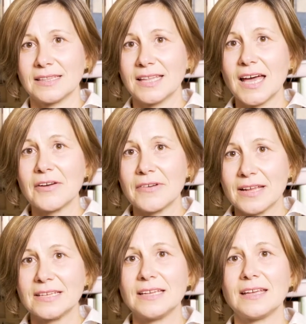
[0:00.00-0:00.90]

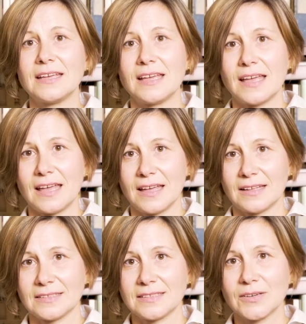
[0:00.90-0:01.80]
diary, nikki,
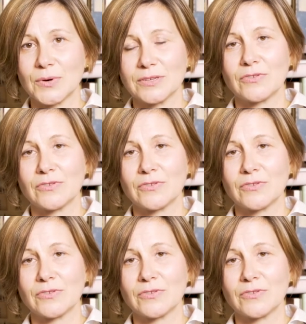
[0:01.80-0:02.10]
and court